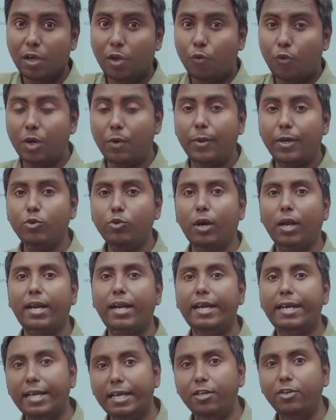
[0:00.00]
whenever you are
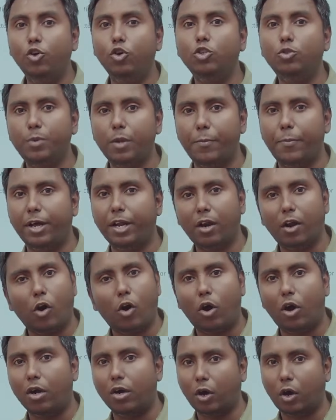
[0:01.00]
reading newspaper
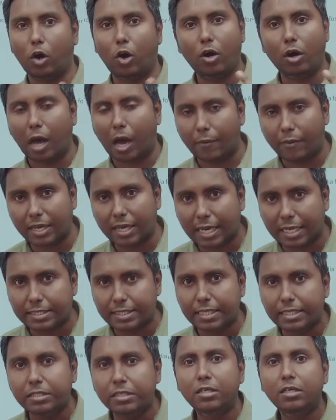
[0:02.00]
or or our
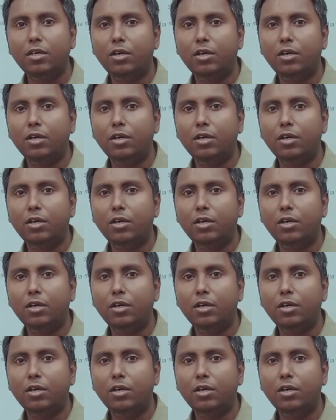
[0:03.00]
gazette